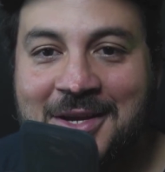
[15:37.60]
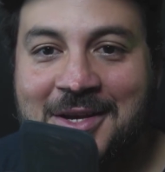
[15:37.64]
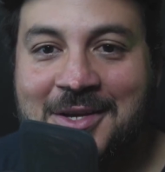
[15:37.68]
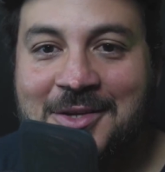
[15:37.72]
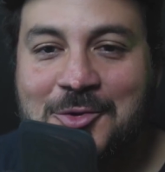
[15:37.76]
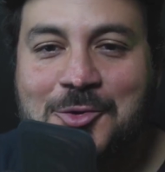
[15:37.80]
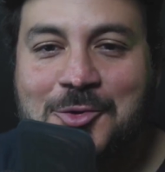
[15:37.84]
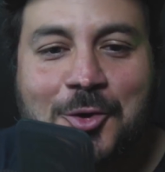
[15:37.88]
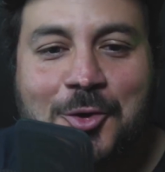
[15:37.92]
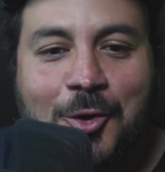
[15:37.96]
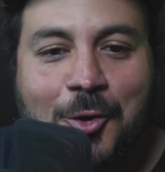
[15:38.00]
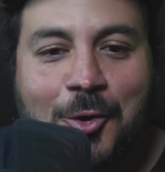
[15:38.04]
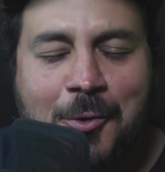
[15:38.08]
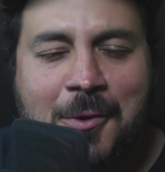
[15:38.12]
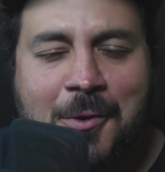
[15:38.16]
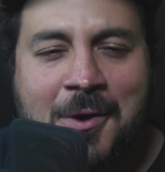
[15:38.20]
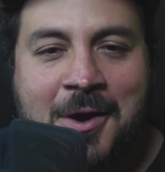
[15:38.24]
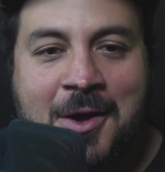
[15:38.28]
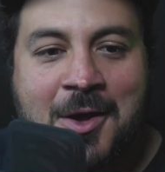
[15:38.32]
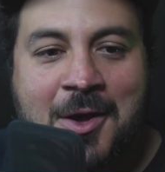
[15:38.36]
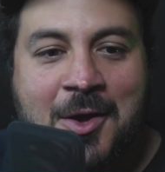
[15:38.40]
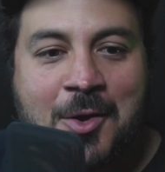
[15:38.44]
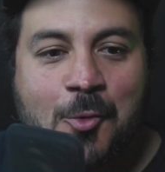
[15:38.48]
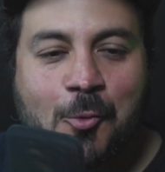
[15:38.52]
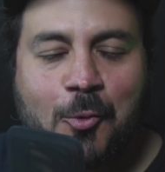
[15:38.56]
So
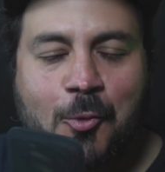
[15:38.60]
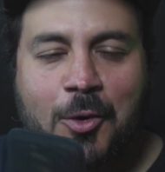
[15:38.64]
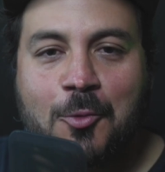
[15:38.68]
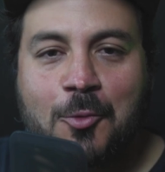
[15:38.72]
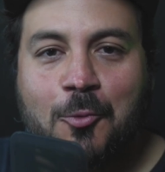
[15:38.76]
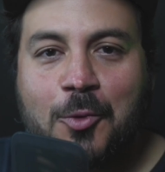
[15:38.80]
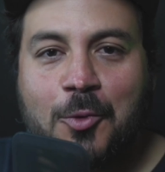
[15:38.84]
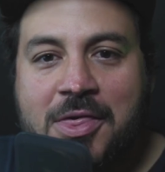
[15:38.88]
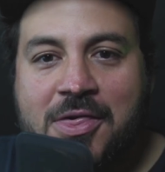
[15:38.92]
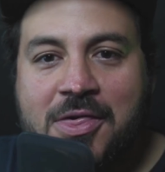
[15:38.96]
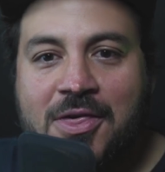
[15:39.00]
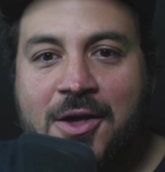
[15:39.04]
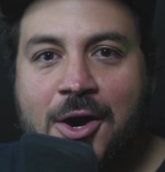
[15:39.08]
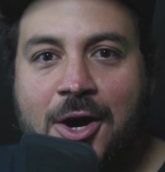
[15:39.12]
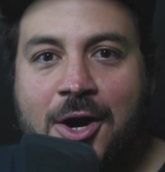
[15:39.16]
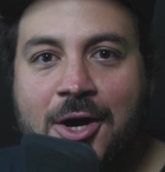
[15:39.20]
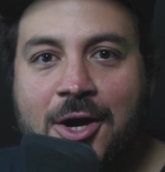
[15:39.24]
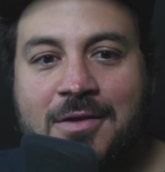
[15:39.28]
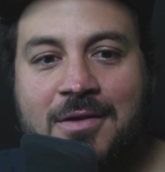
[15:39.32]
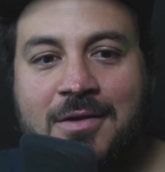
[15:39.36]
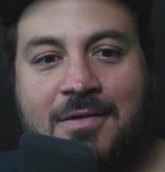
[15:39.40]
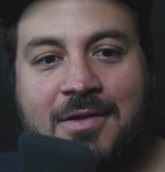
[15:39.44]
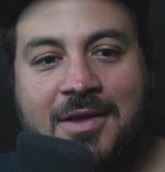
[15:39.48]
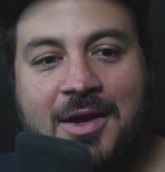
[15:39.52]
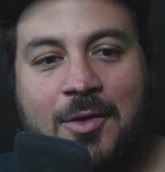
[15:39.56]
when we
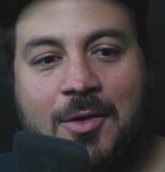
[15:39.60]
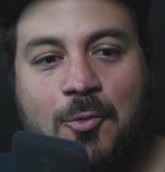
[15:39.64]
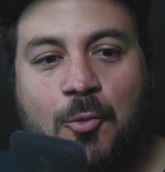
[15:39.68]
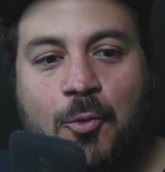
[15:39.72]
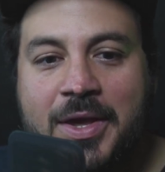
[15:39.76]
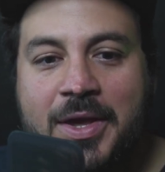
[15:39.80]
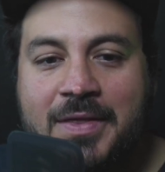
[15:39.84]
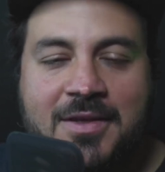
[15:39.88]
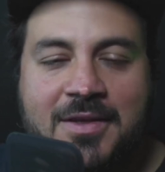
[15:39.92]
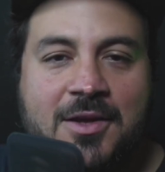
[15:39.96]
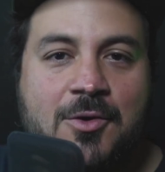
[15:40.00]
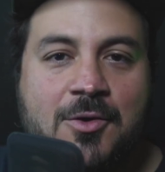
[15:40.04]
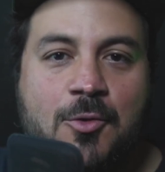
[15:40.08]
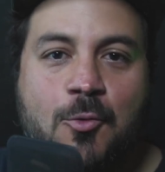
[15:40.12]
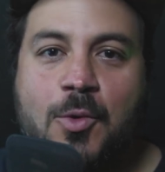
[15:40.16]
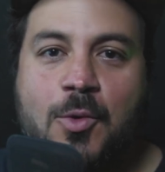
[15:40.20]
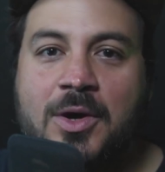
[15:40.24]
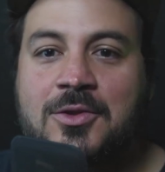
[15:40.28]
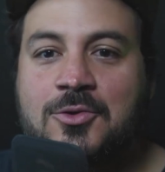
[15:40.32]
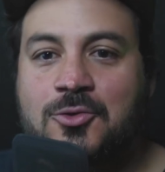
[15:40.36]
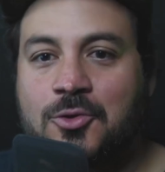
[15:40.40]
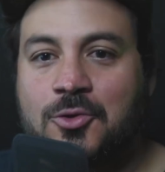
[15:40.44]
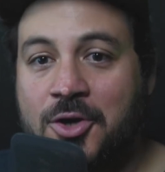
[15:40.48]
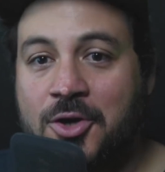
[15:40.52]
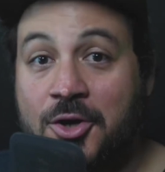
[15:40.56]
thought that we didn't
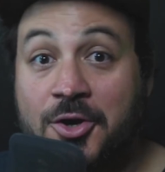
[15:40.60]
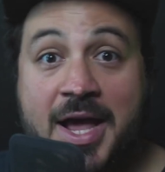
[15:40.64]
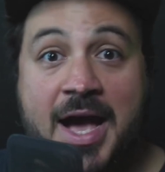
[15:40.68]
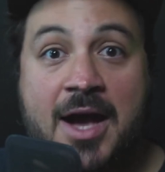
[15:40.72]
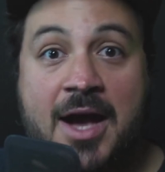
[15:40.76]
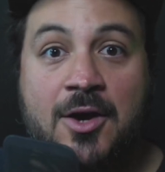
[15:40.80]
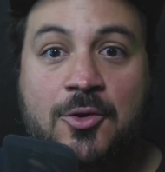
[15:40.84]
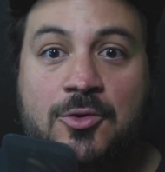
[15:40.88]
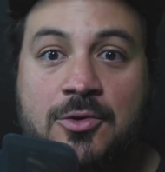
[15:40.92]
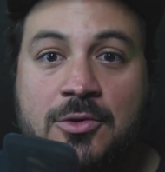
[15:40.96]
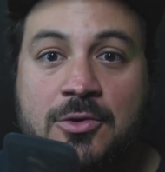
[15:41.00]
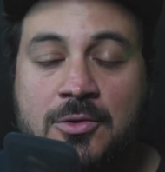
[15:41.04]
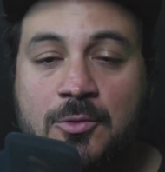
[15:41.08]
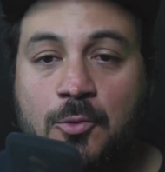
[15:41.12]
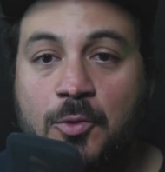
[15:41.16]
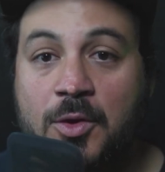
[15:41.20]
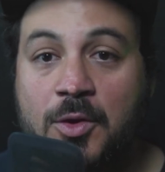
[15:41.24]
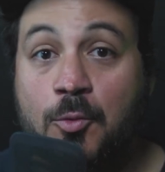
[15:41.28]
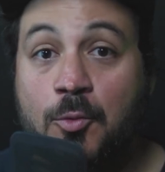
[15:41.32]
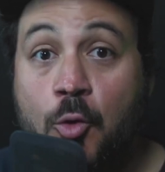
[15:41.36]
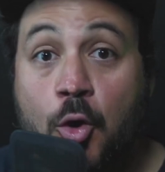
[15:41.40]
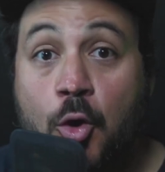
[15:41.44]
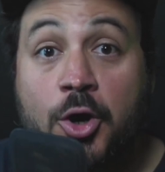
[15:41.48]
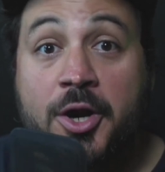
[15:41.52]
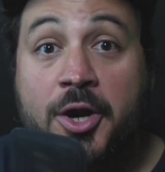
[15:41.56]
want to nerd out with
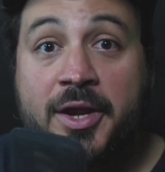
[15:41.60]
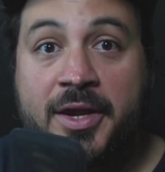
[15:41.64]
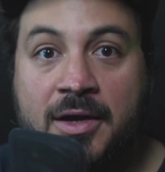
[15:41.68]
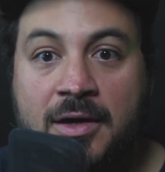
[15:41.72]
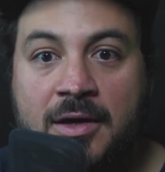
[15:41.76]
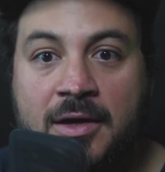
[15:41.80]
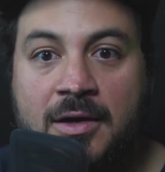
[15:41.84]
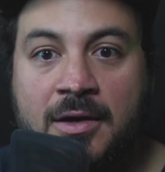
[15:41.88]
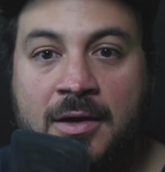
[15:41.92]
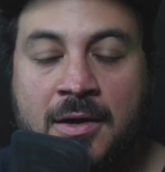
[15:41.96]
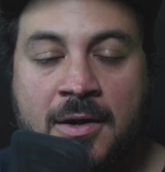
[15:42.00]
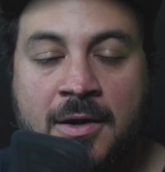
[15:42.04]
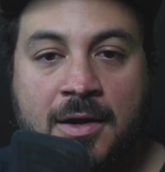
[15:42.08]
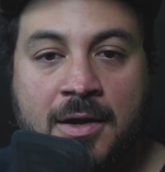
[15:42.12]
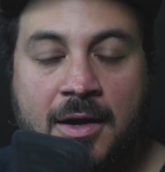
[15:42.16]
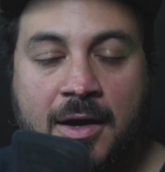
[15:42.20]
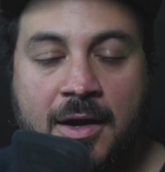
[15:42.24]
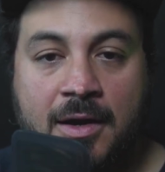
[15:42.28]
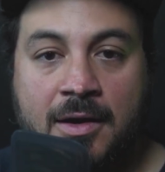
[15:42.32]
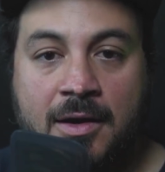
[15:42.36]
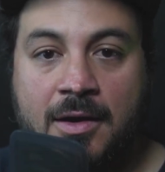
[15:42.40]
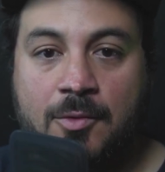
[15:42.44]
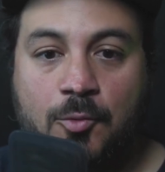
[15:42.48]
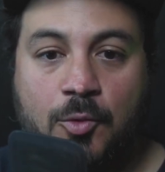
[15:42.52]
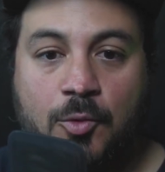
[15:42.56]
wording
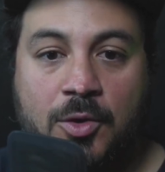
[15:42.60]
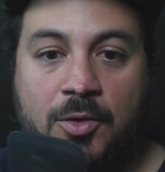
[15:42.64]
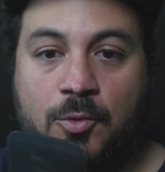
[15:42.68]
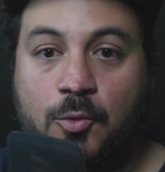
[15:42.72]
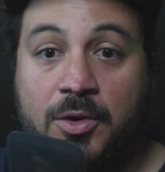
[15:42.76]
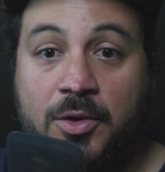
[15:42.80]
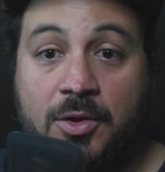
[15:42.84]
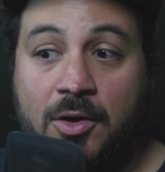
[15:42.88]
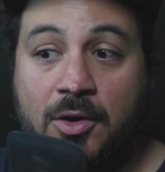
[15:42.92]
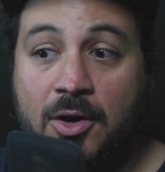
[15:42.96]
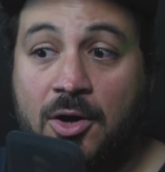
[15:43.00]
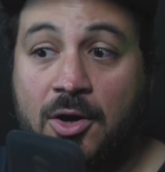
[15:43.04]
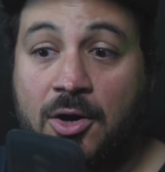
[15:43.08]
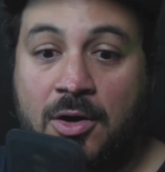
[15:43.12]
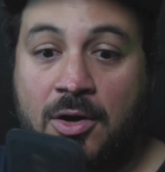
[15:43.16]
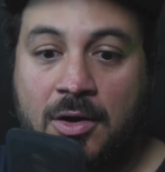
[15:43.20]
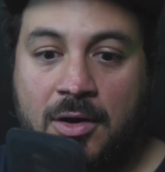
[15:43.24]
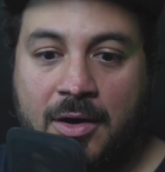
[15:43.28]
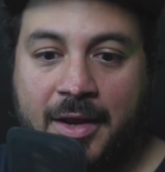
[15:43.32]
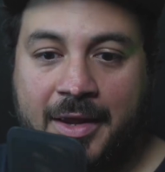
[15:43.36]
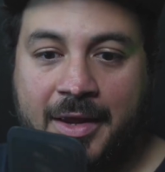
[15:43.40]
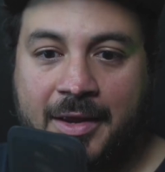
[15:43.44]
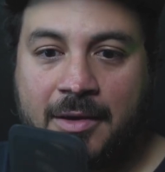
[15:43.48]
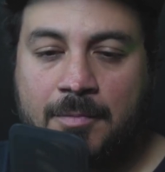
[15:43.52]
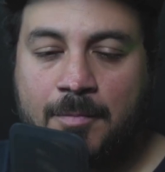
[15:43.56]
and with our
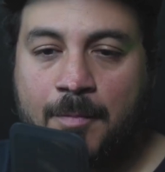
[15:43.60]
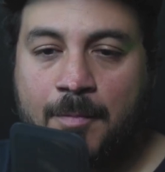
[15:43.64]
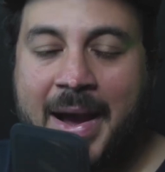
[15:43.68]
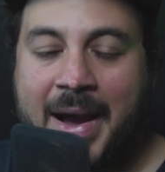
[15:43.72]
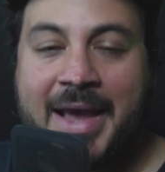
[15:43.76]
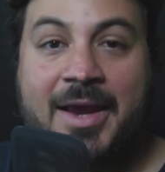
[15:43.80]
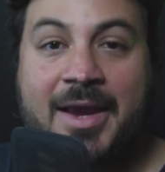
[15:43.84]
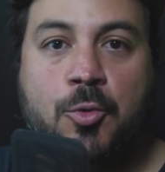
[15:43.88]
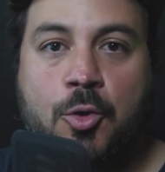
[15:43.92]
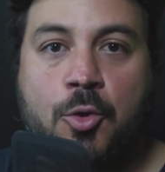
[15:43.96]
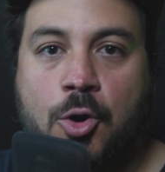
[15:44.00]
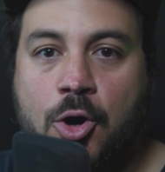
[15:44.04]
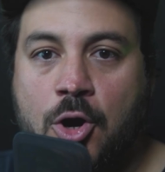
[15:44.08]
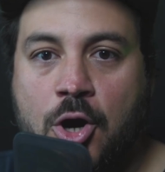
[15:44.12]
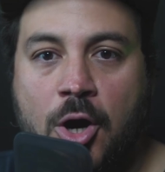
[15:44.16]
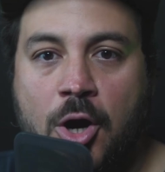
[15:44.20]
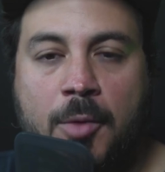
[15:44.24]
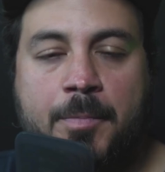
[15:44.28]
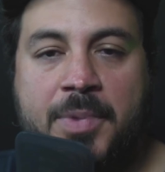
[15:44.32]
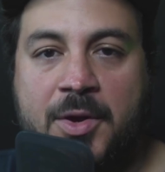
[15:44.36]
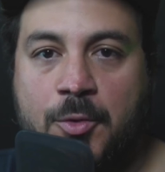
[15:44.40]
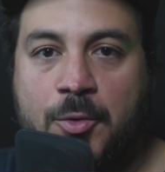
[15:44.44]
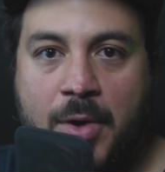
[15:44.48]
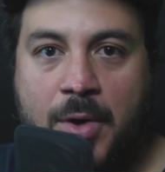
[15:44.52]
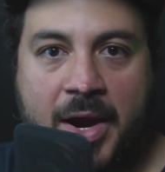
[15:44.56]
like micro
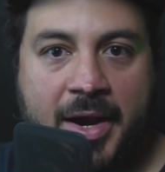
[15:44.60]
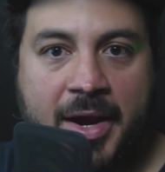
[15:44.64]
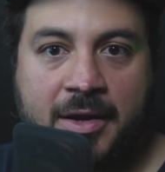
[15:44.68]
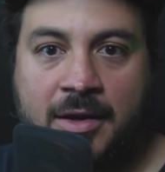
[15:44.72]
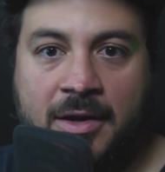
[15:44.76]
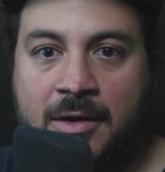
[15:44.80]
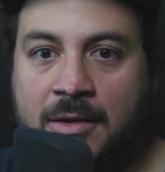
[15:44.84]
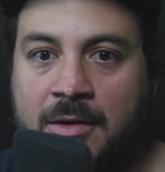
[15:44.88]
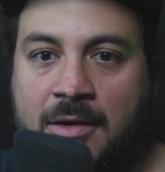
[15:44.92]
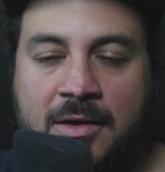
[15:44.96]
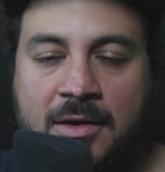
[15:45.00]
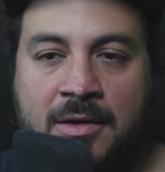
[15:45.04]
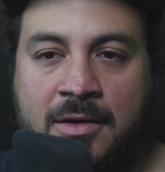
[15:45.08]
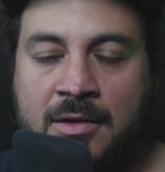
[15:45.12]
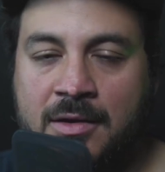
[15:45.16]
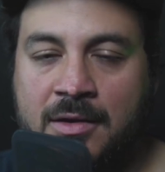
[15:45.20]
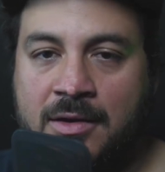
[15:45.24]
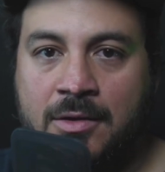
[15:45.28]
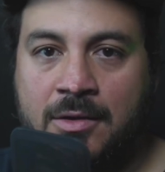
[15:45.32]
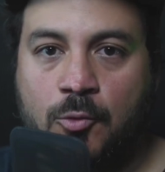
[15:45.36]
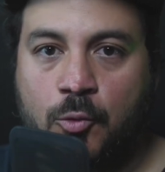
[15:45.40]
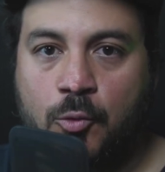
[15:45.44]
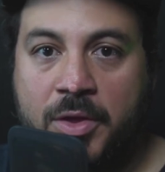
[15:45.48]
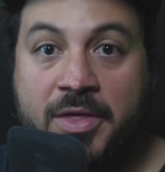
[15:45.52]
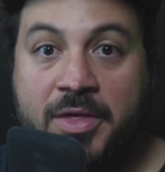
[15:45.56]

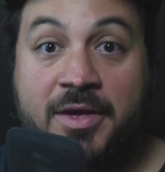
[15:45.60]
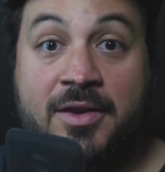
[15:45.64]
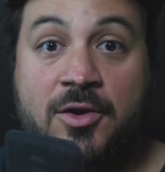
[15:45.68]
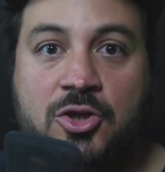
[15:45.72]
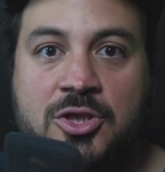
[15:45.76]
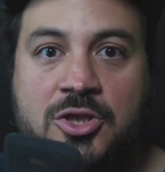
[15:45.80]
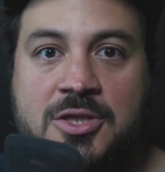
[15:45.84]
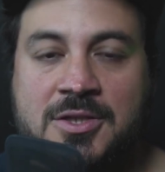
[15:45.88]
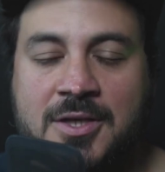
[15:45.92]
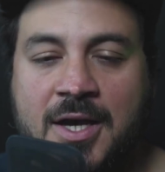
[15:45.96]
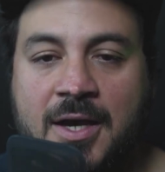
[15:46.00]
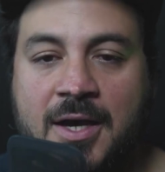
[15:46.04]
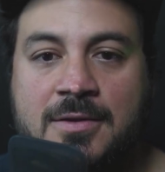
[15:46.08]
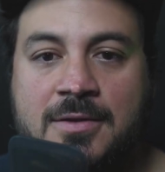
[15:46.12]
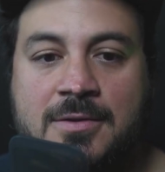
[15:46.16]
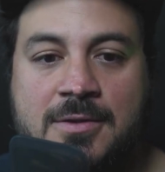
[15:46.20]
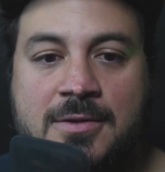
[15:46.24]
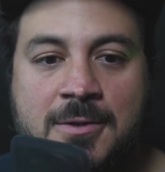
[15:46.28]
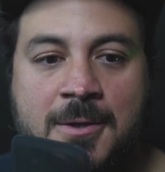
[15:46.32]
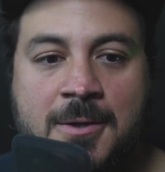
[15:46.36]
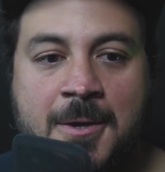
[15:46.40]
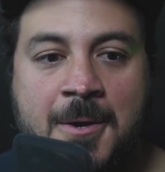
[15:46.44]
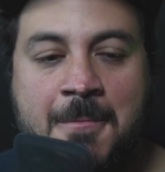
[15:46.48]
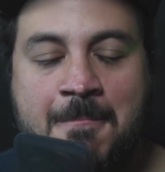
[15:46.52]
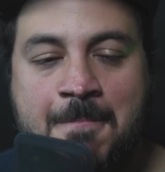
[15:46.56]
copywriting within our site,